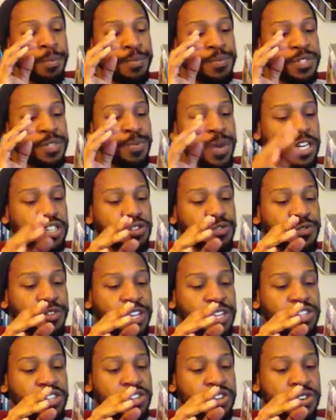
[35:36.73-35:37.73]
special
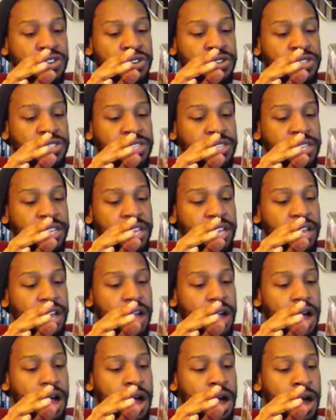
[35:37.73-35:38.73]
features
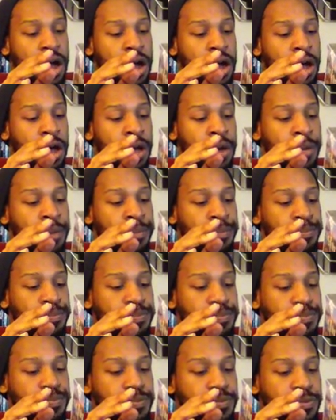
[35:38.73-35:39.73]

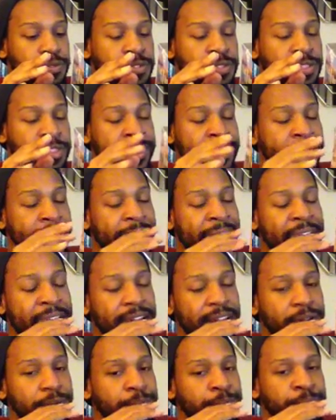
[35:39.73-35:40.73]
that
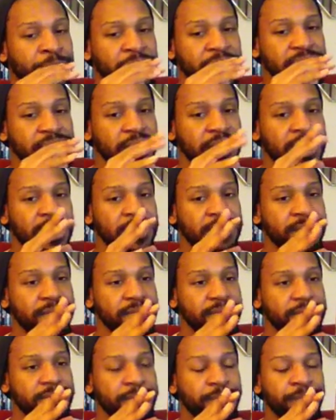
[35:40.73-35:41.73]
basically
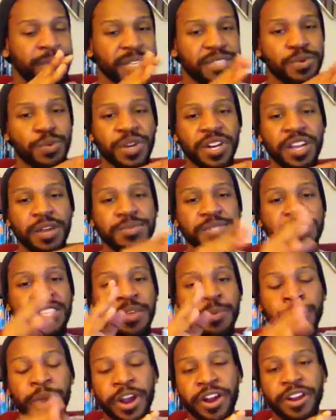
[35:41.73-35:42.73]
when it comes to the
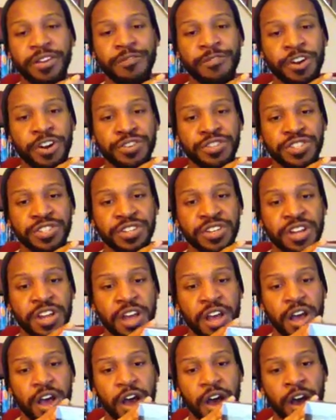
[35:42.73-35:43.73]
American version
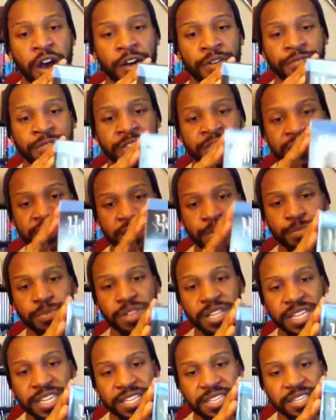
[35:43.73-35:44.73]
of this
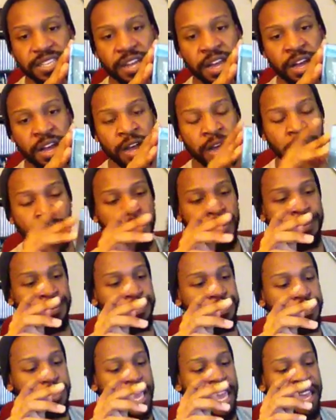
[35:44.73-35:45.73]
complete
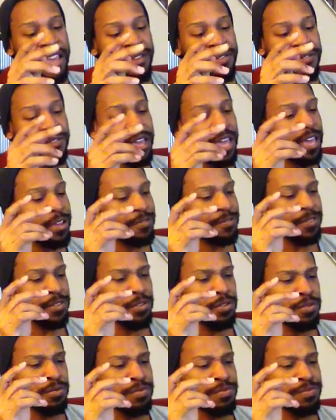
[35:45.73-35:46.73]
8
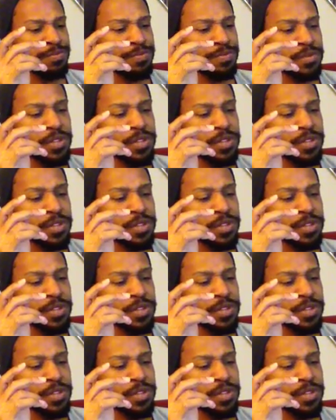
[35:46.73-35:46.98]
film